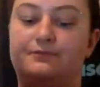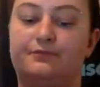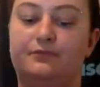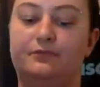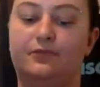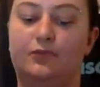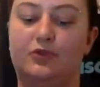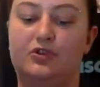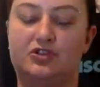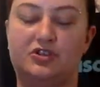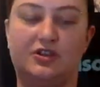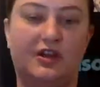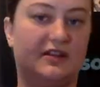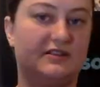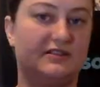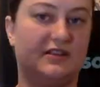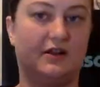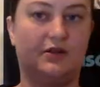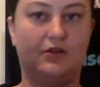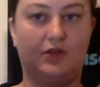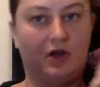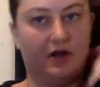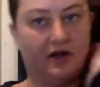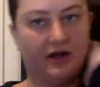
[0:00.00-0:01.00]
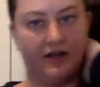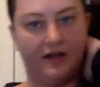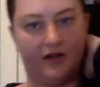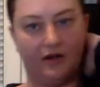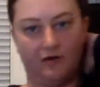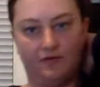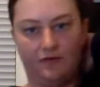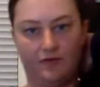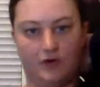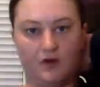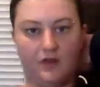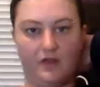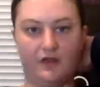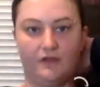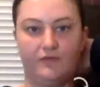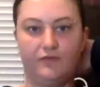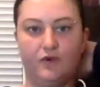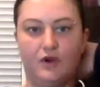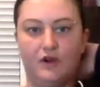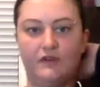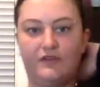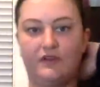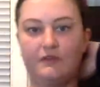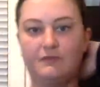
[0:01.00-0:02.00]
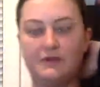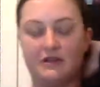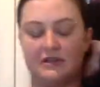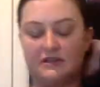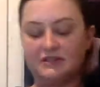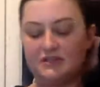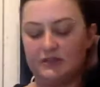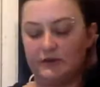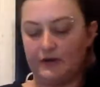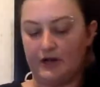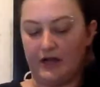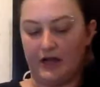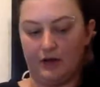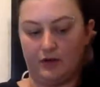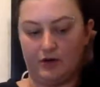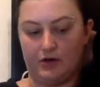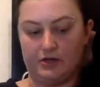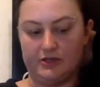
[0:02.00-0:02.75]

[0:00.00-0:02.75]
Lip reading: which that's how long I go for, like 45 minutes to an hour,